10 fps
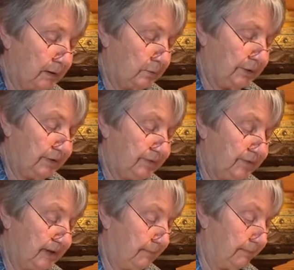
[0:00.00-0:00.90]
What do you
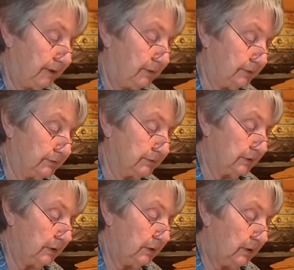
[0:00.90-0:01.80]
think, Bhikkhus?
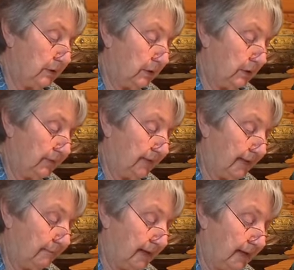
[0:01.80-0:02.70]
Could
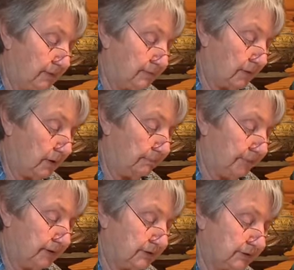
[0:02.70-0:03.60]
that man draw
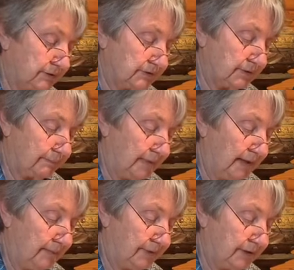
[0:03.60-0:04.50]
pictures and
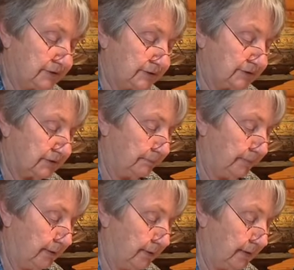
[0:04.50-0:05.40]
make pictures
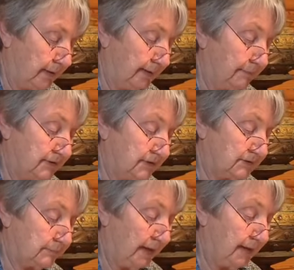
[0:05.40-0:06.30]
appear on empty
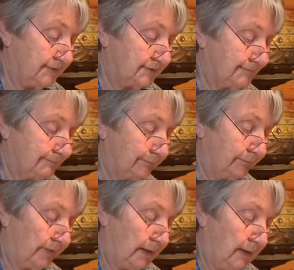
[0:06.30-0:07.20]
space?
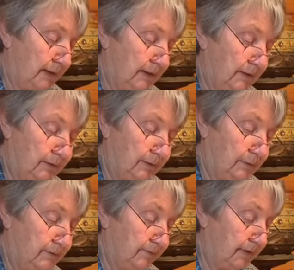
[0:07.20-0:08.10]

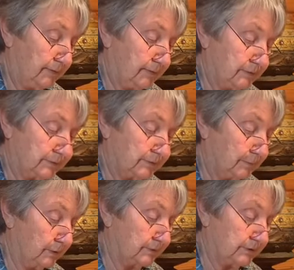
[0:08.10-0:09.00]
No,
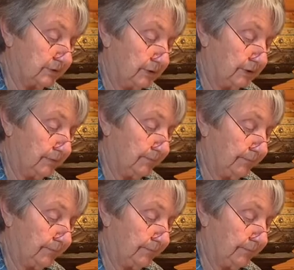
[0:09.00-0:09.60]
Venerable Sir.